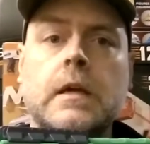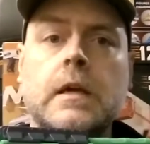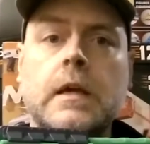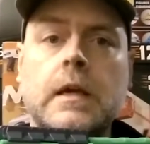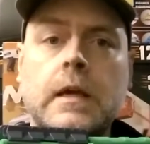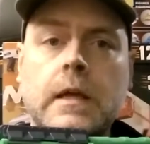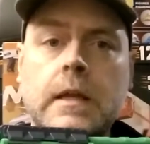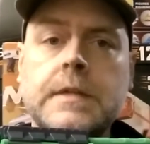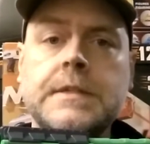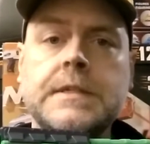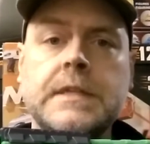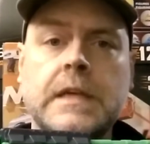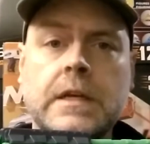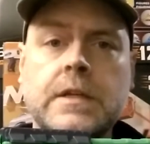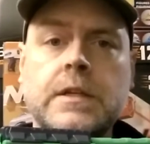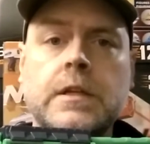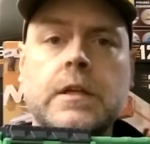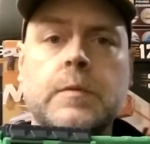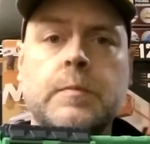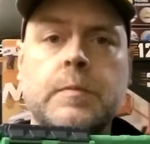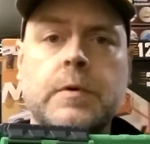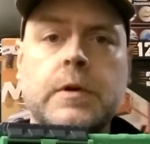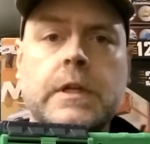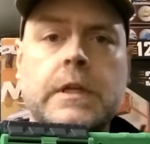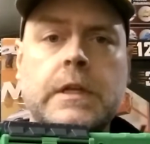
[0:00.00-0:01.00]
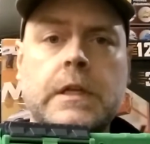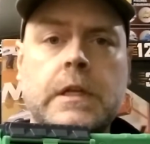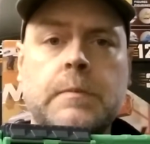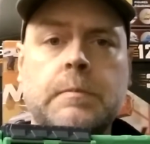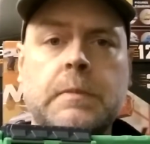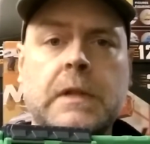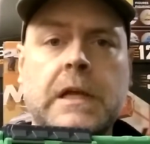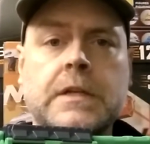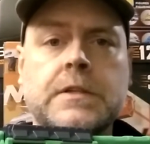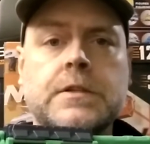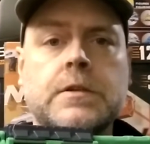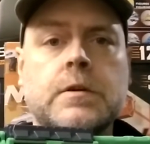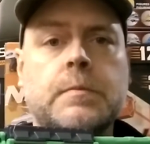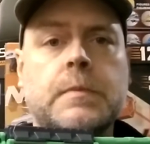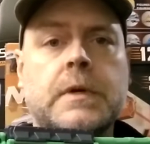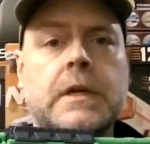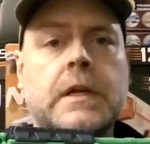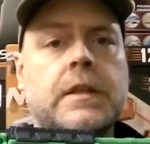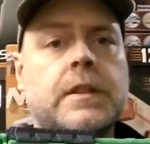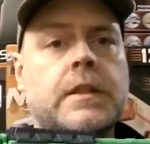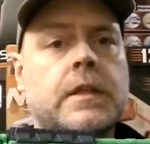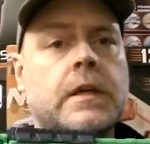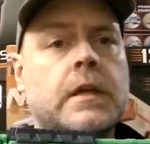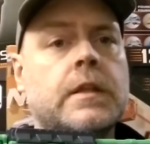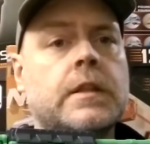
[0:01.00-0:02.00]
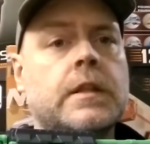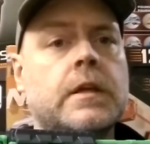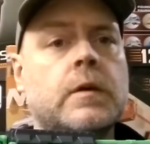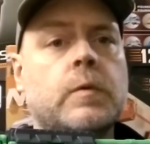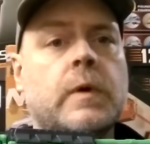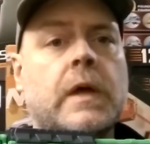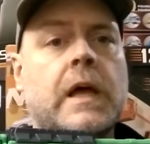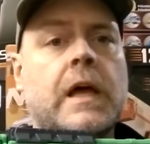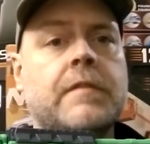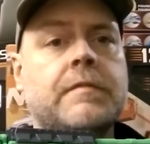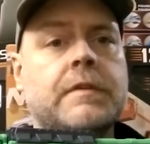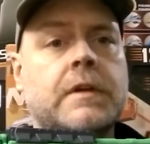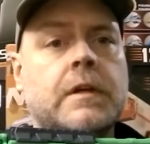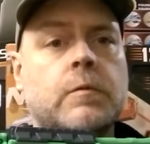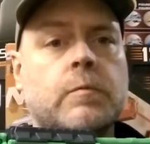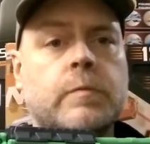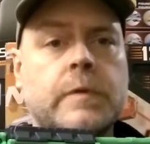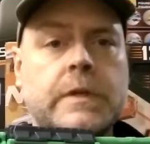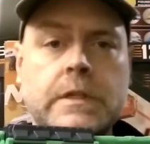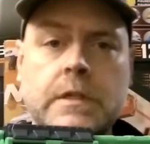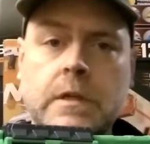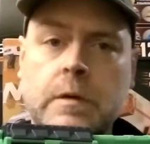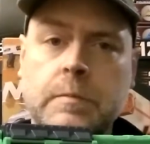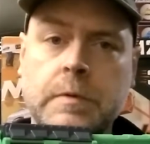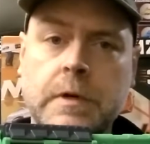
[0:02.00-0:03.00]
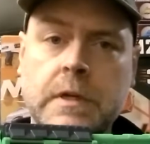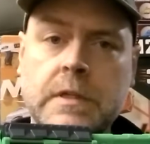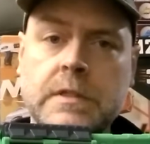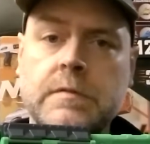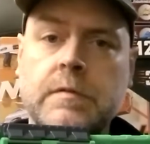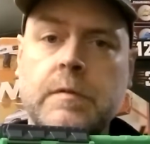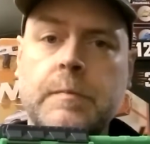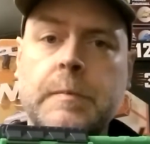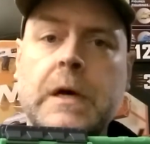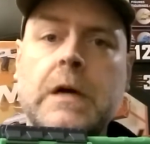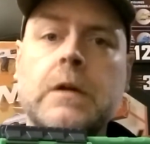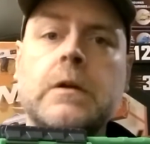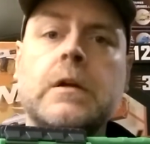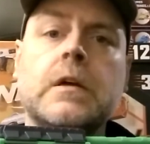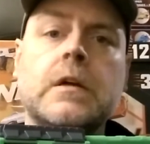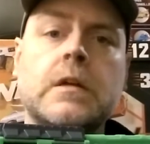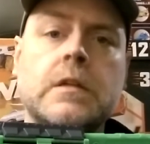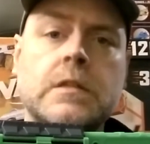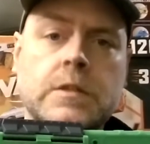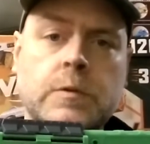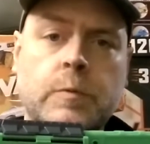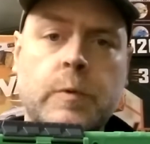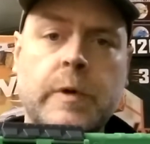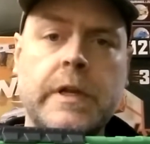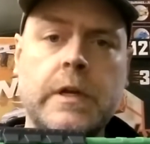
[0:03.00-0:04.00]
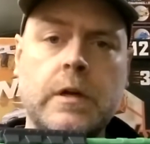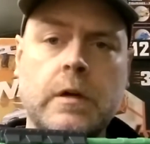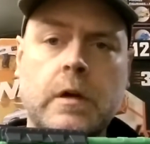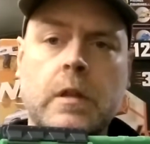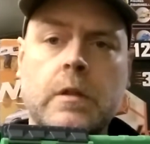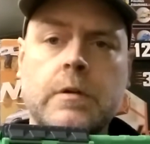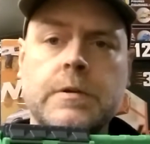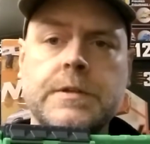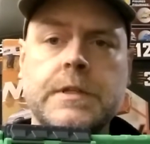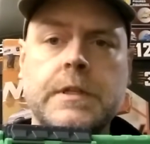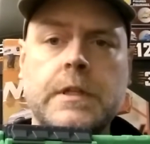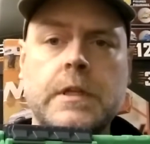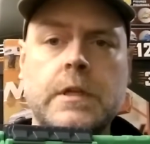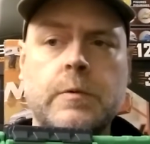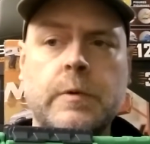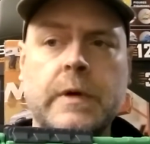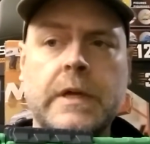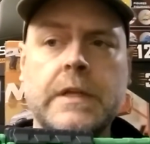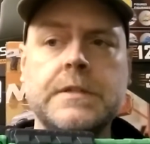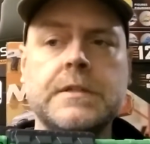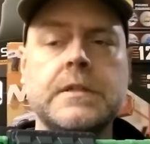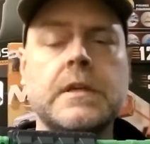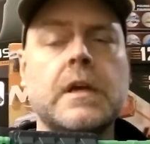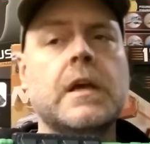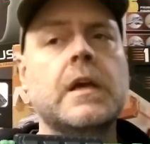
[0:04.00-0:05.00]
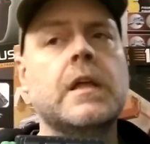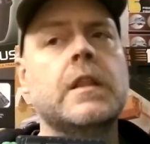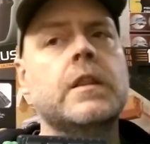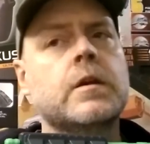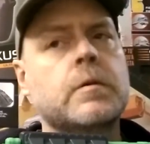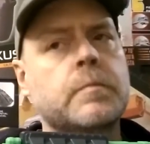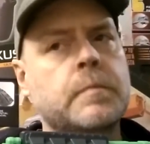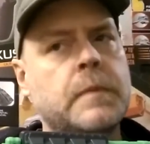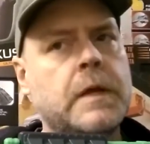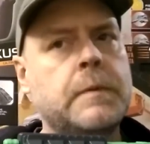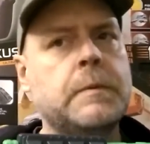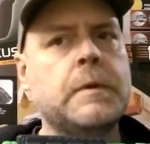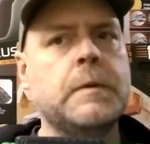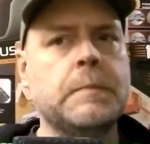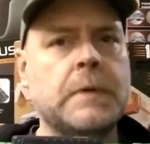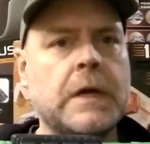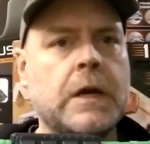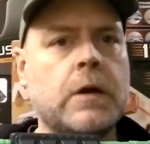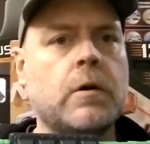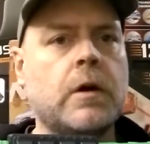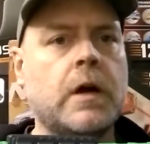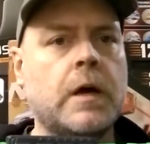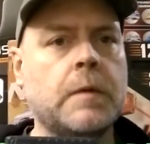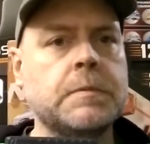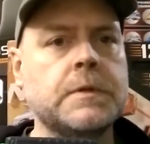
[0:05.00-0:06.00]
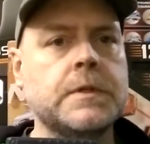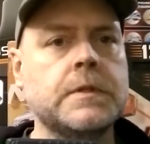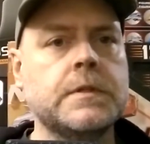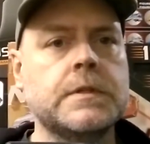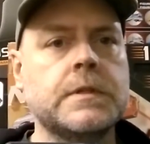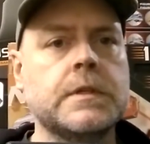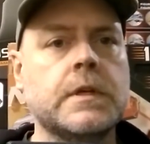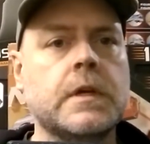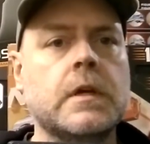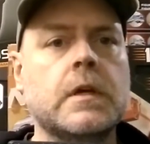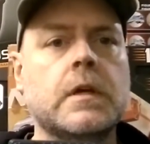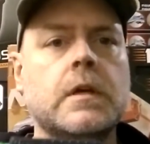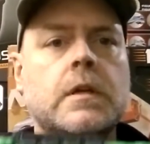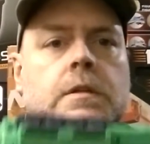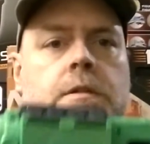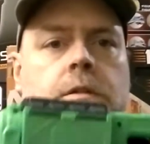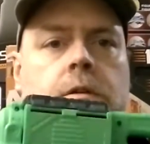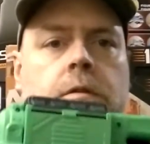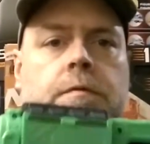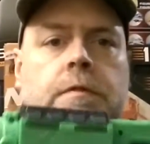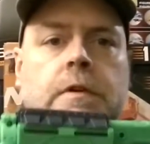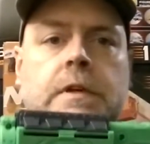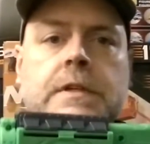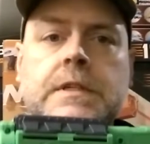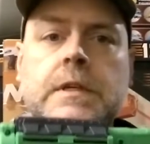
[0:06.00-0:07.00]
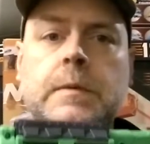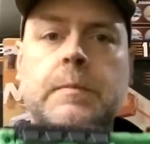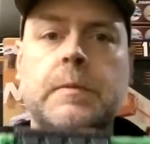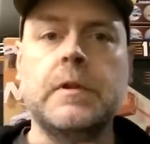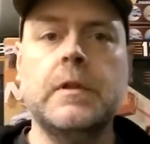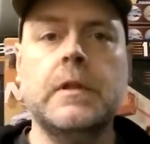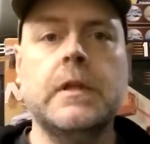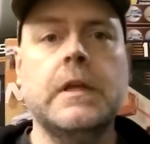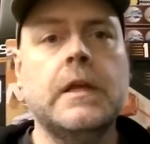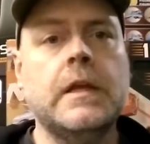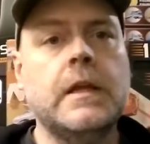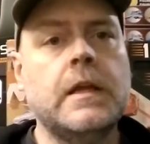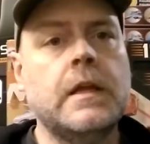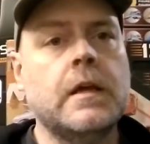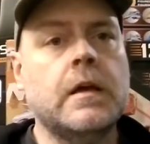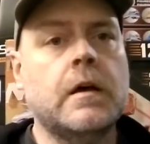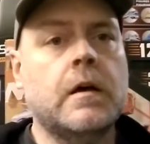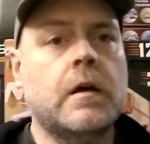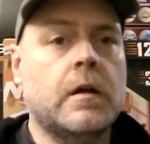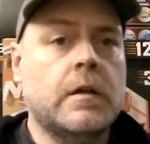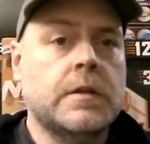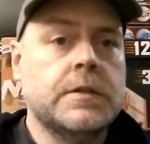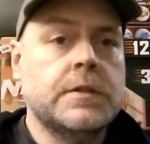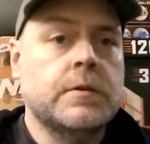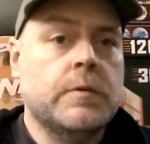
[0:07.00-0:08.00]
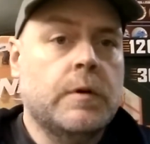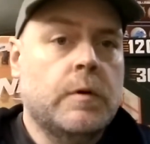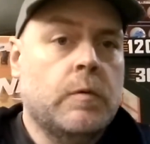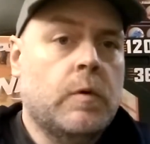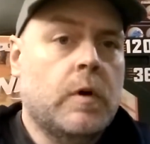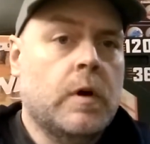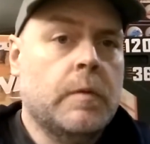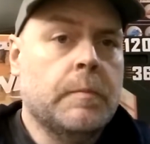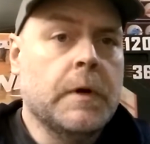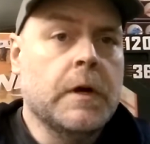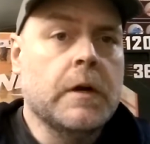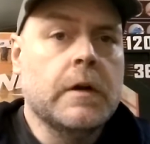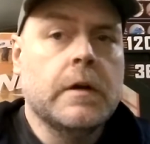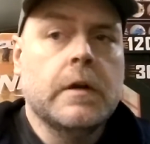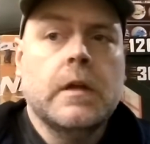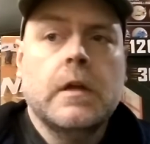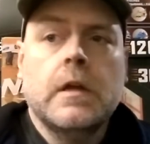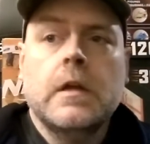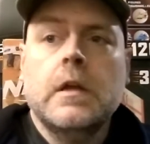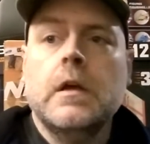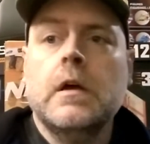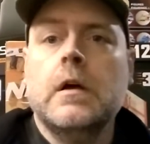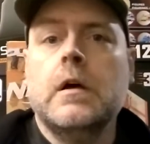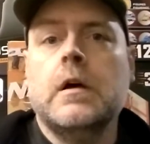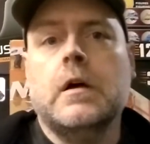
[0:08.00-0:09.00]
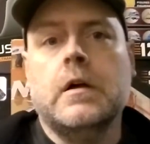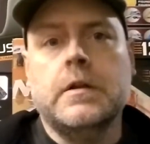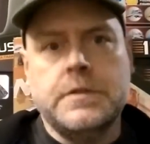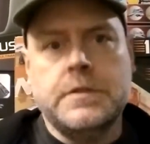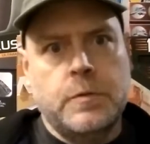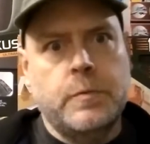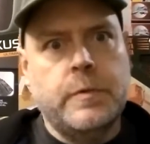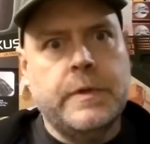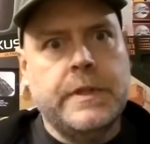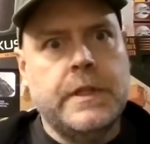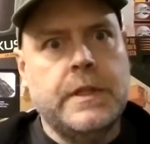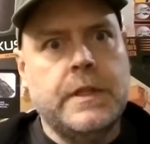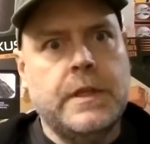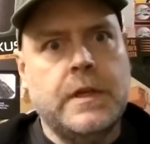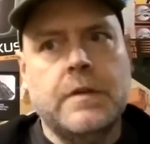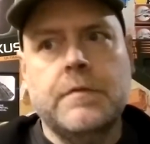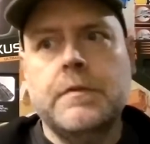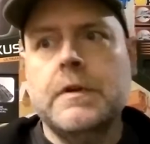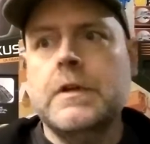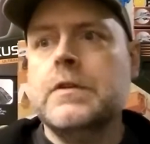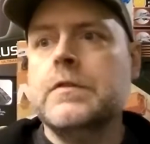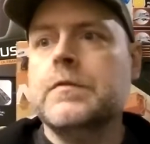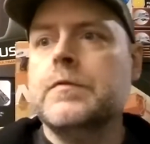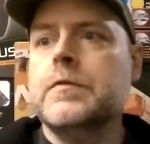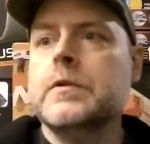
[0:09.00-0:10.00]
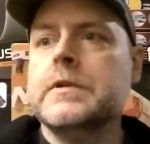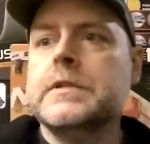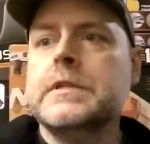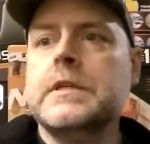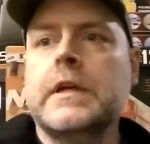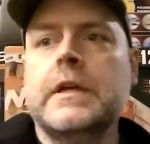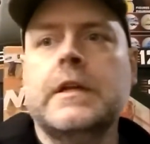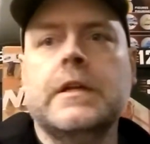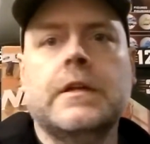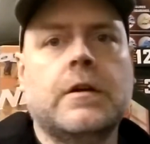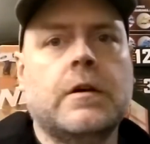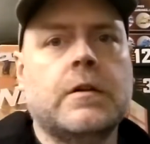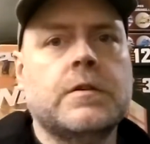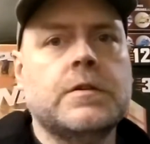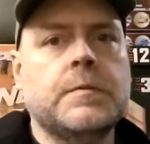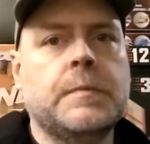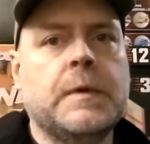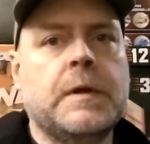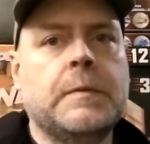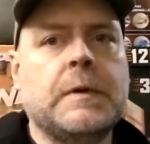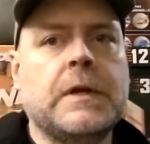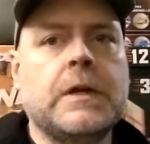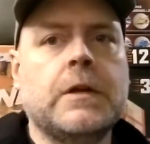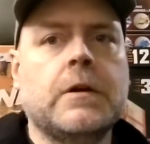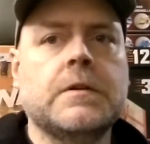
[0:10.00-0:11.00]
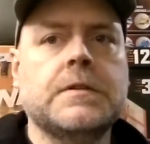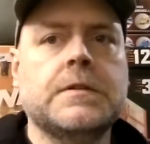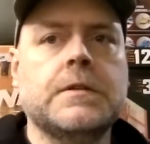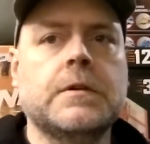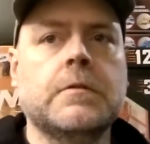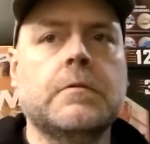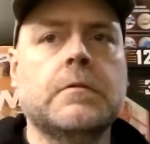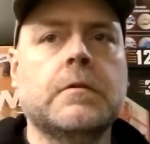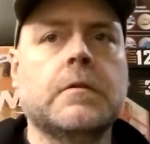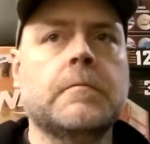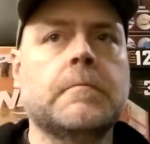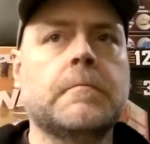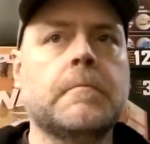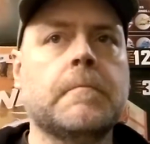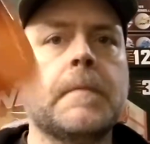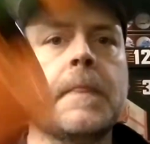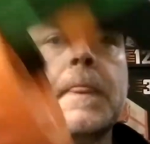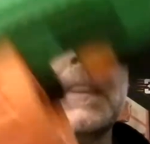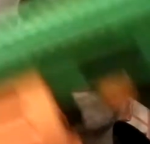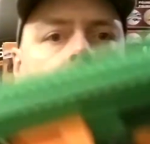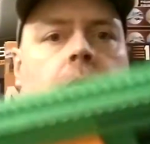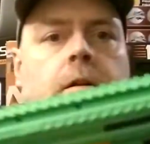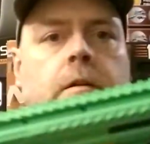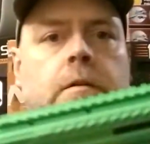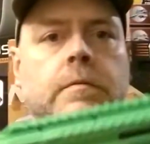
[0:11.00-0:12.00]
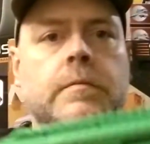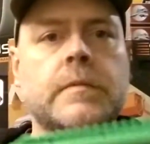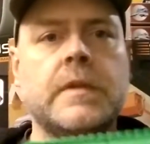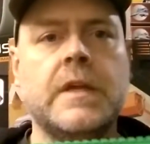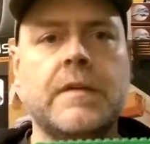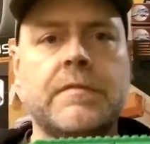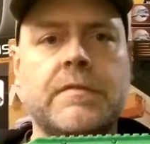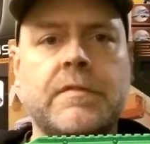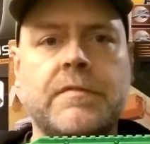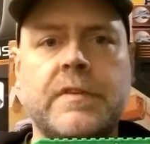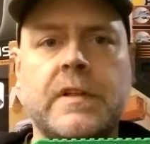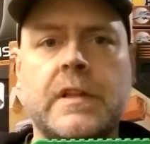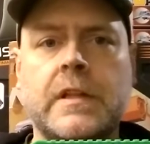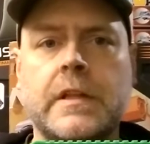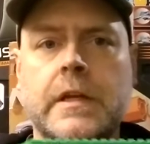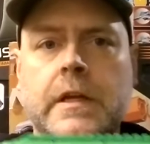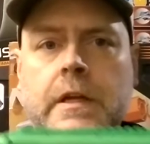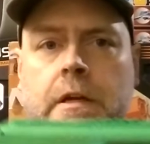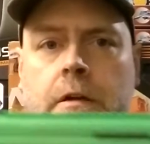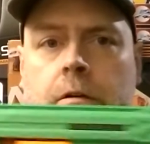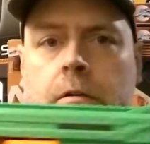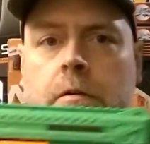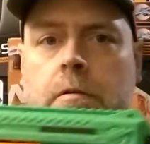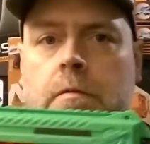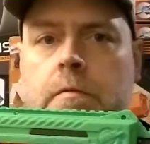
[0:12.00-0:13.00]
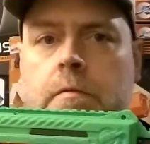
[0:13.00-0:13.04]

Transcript: It is actually a pretty neat blaster, but I think that having a retail price of about $20 in the US, there may be better options. So for example, also at Walmart, also within the Adventure Force line, and also made by Dart Zone, you have the Villainator.